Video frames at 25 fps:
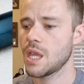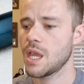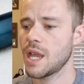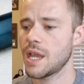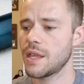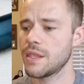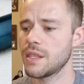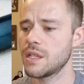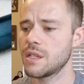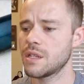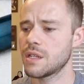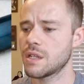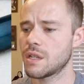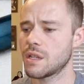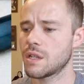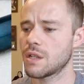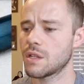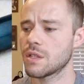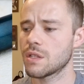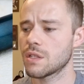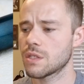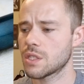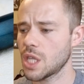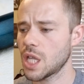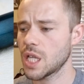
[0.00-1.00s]
And then
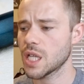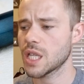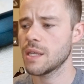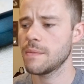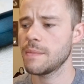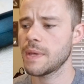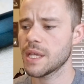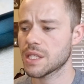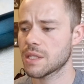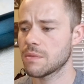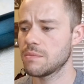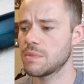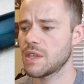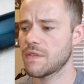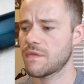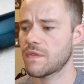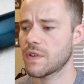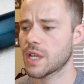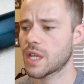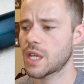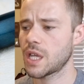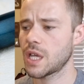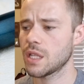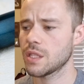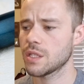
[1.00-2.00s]
talking about some
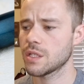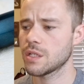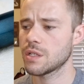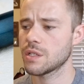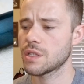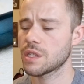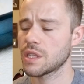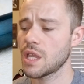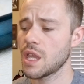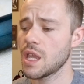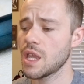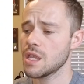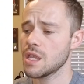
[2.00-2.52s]
different colors,